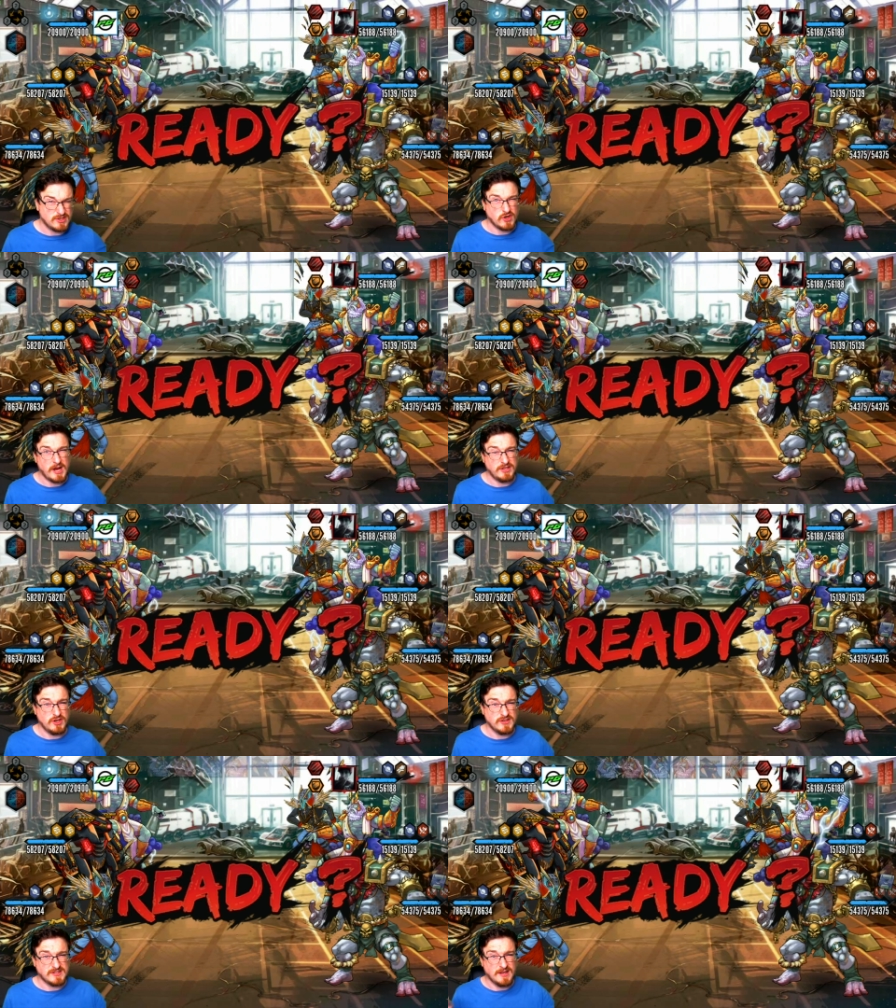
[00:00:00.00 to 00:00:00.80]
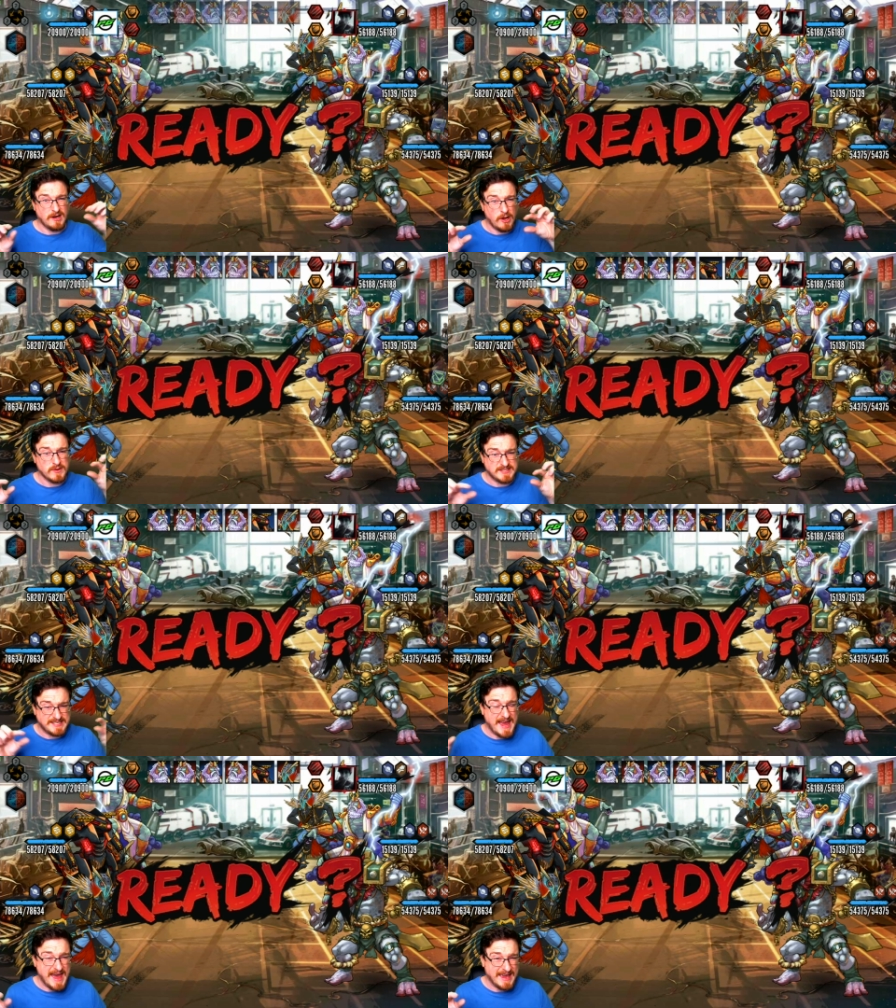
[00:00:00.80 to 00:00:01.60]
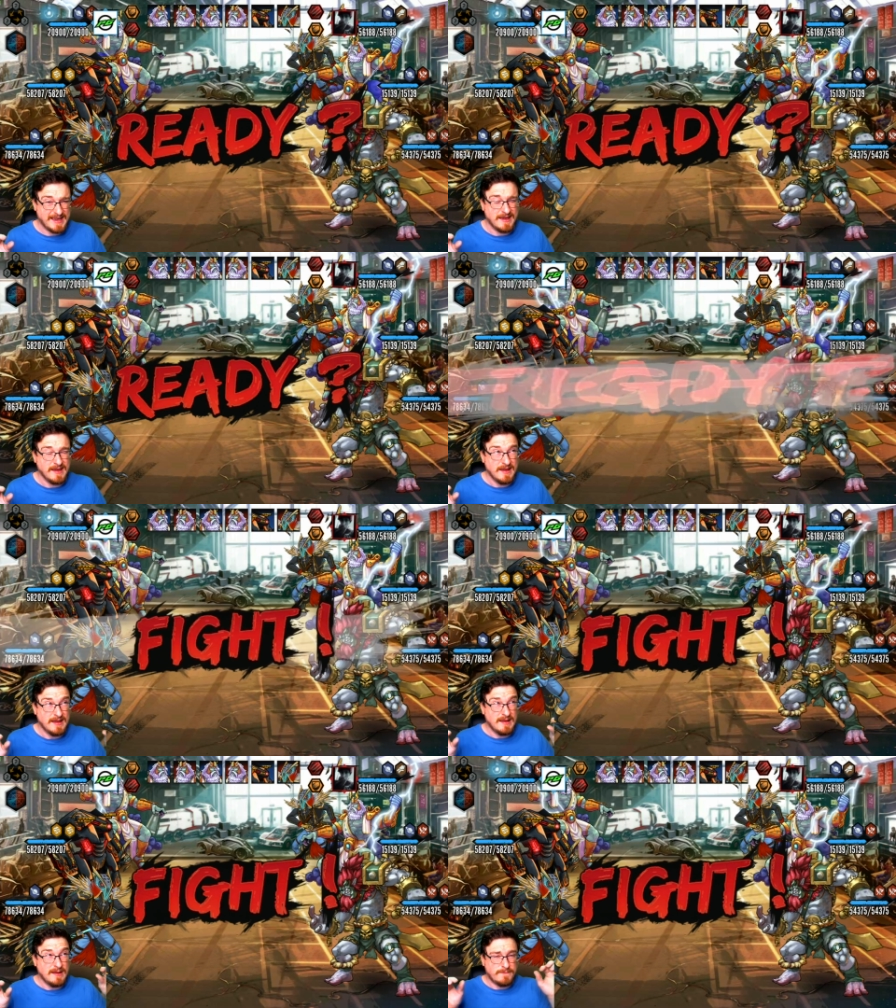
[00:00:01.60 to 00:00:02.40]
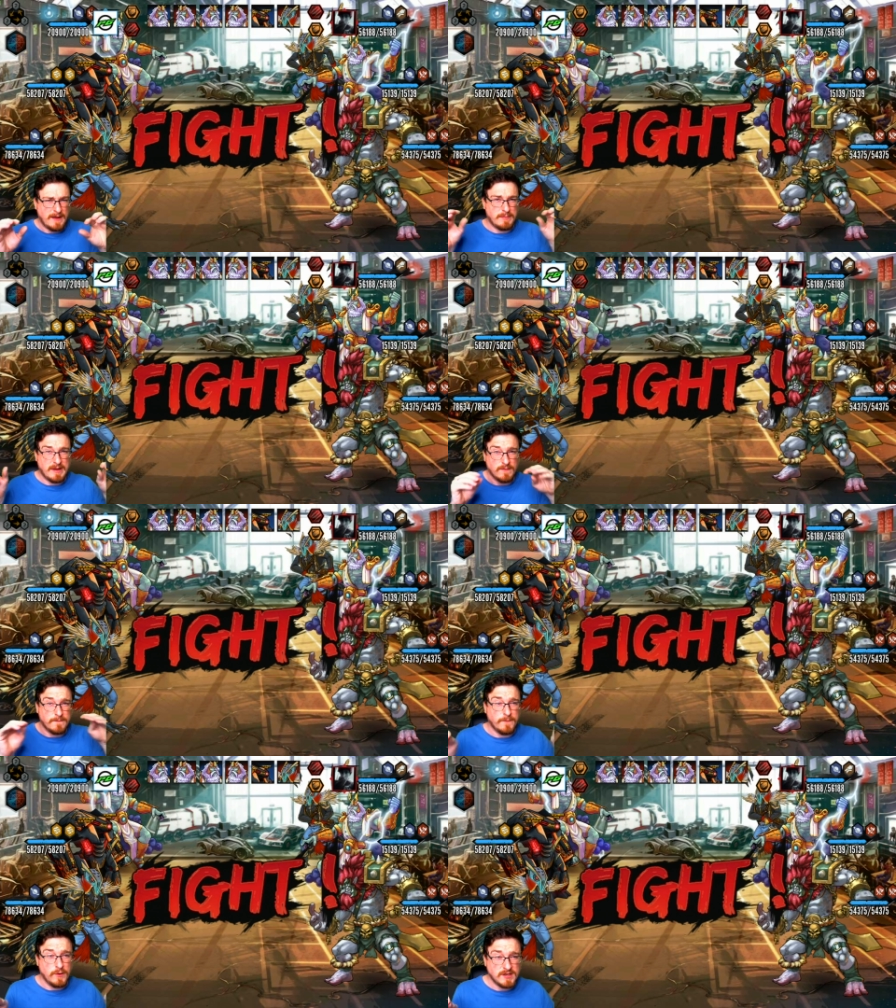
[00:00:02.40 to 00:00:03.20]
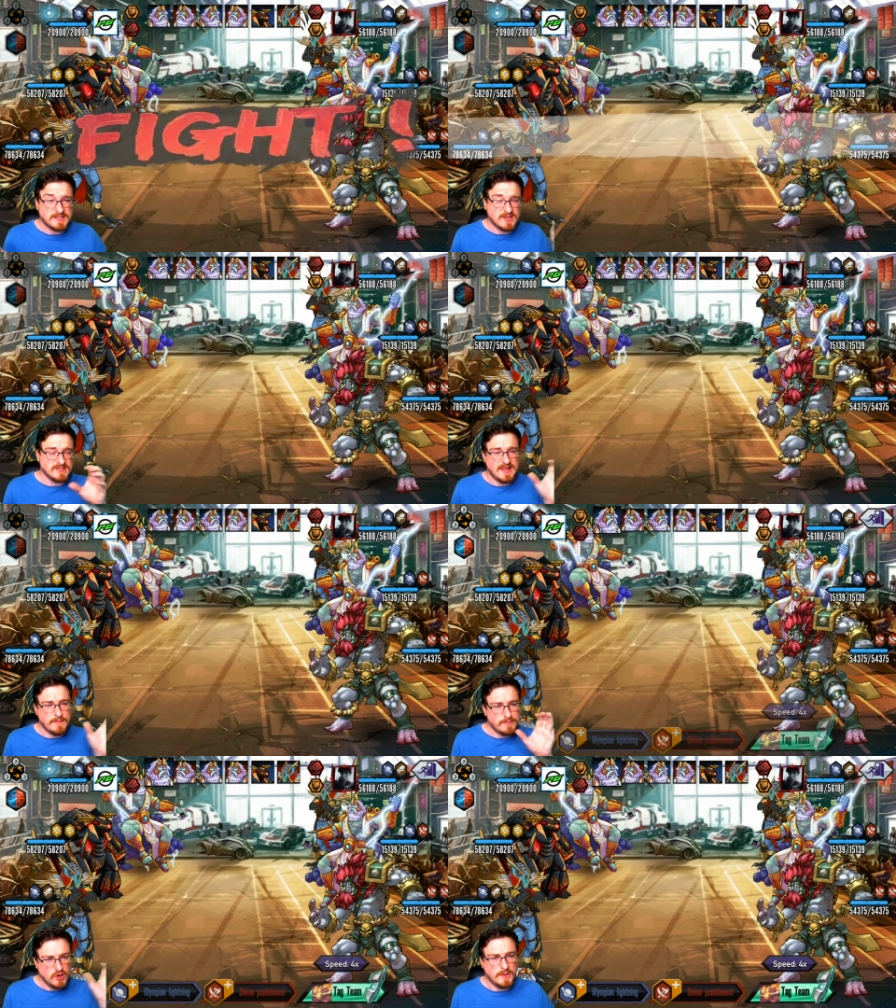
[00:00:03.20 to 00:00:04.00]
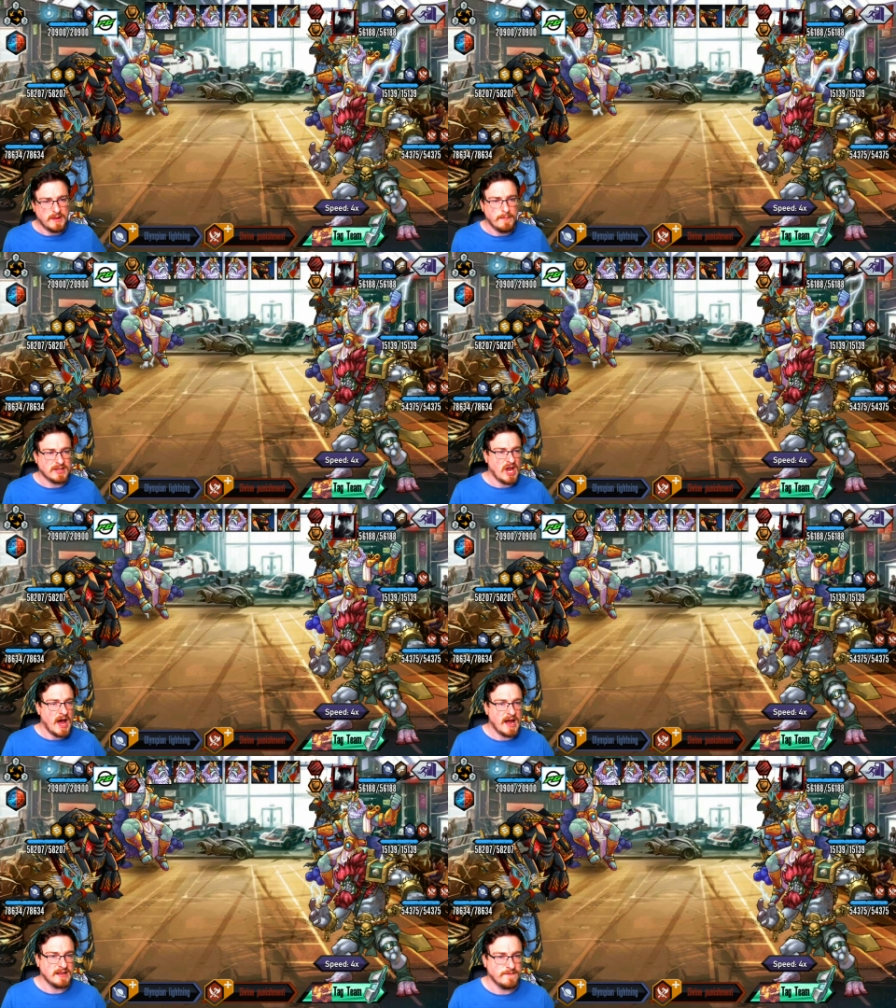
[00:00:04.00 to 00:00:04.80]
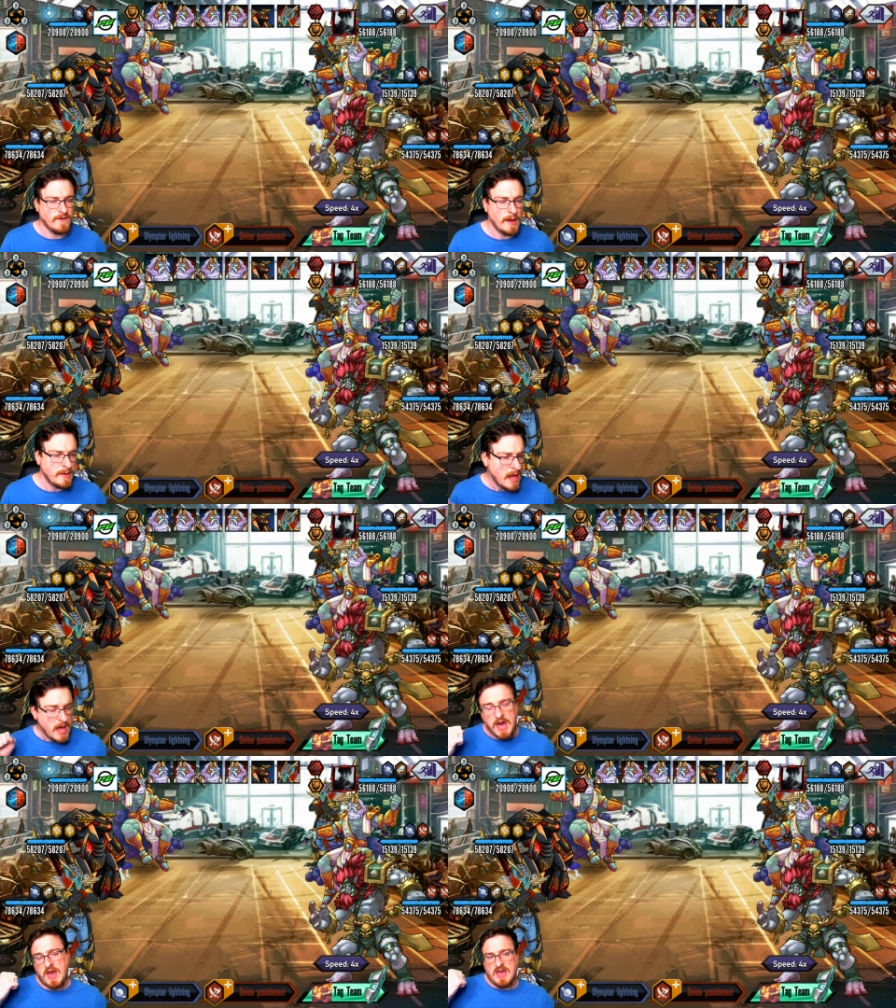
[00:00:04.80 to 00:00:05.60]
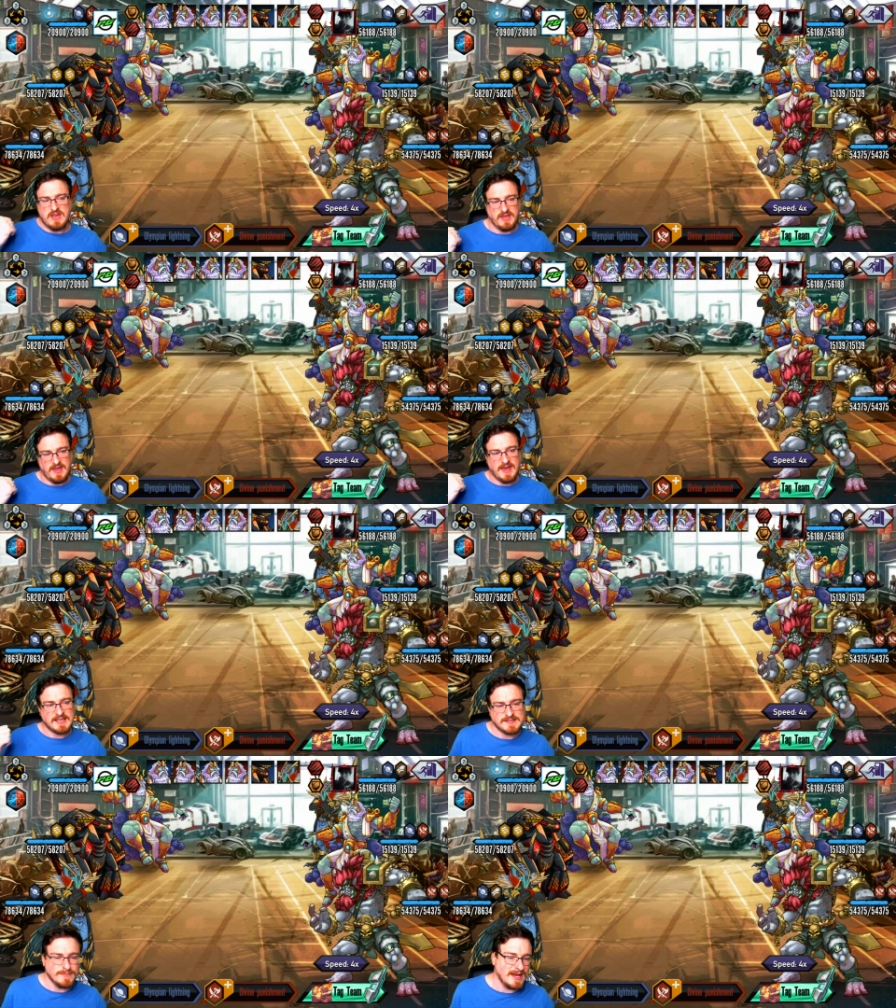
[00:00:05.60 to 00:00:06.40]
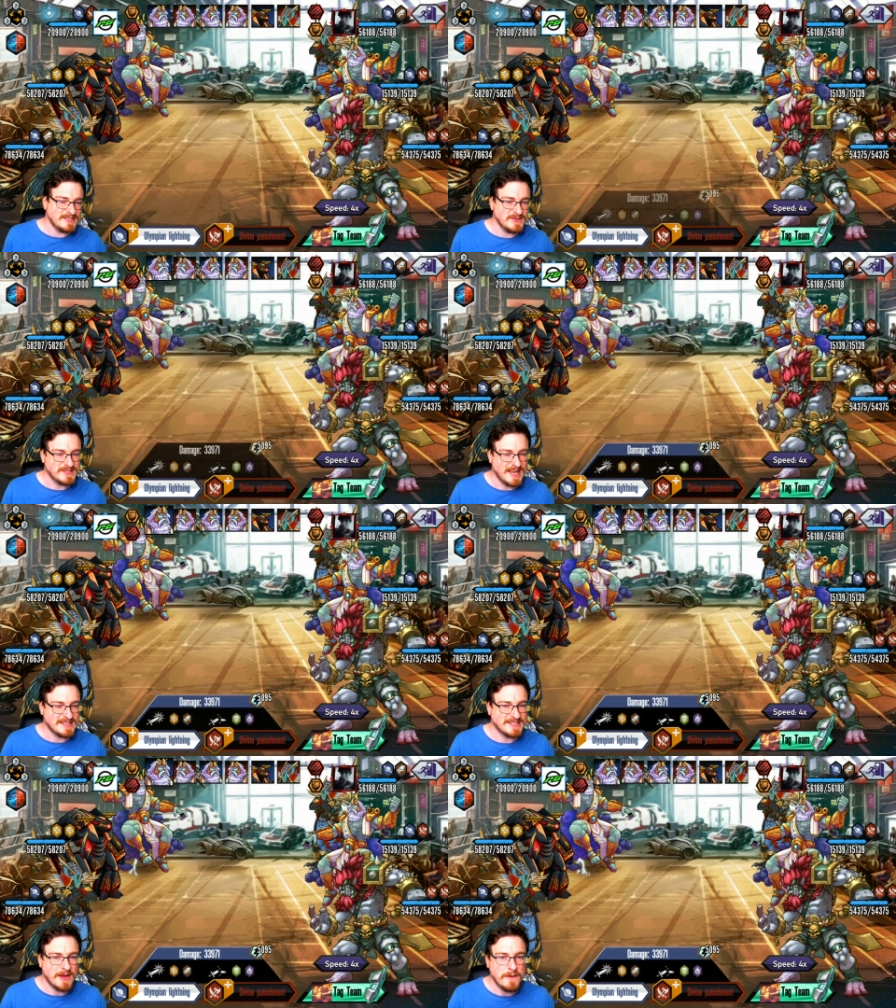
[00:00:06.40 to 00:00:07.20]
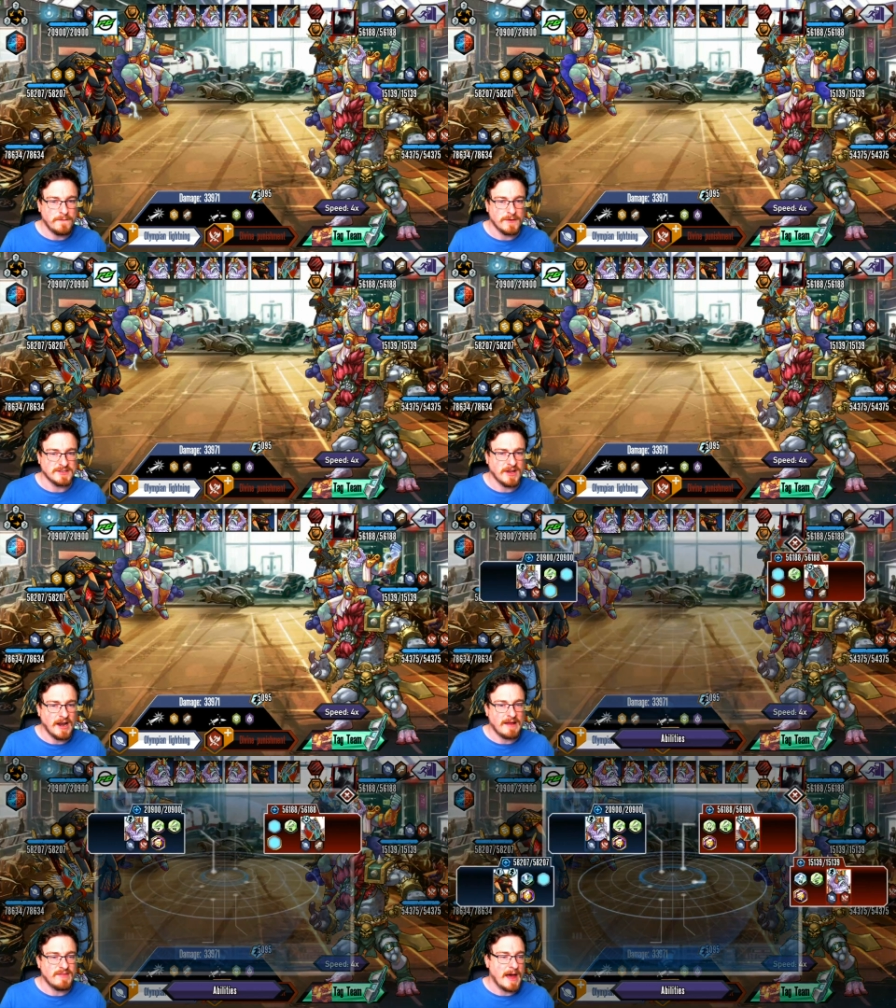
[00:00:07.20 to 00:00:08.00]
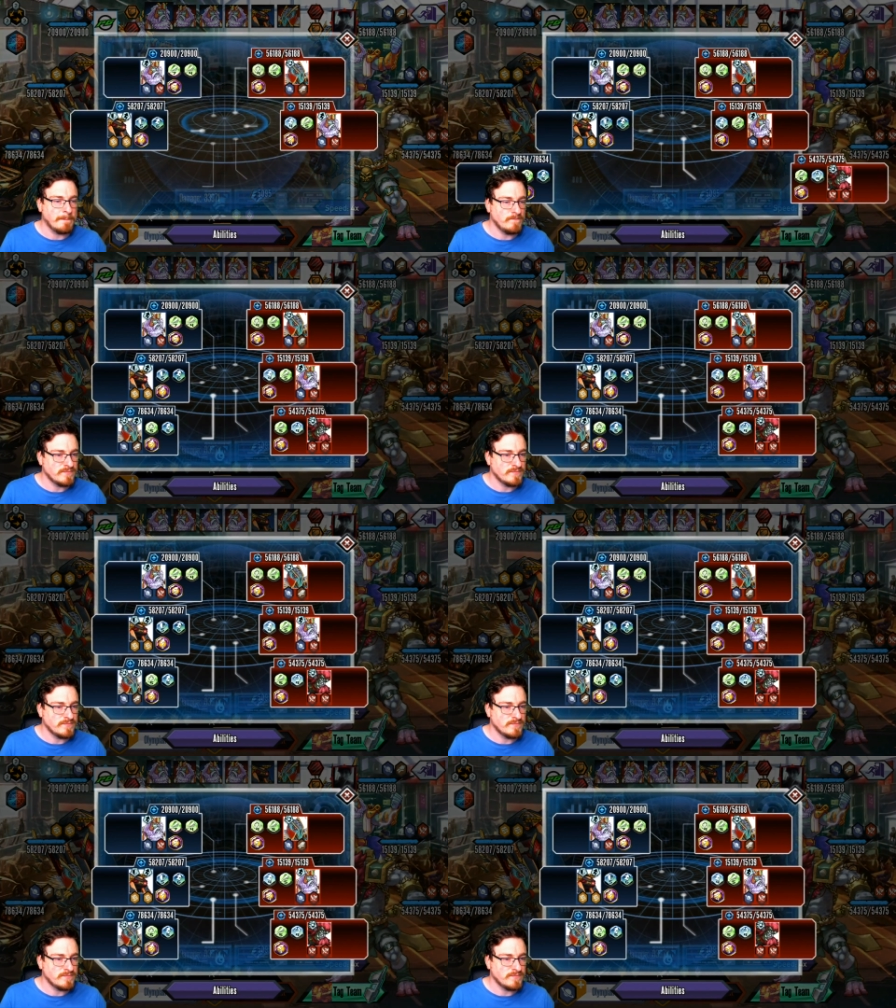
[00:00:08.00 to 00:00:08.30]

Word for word: to try and use the lowest tag fame level first because they're normally much harder to find. And yes, Marzus gets to go first. You gotta love that.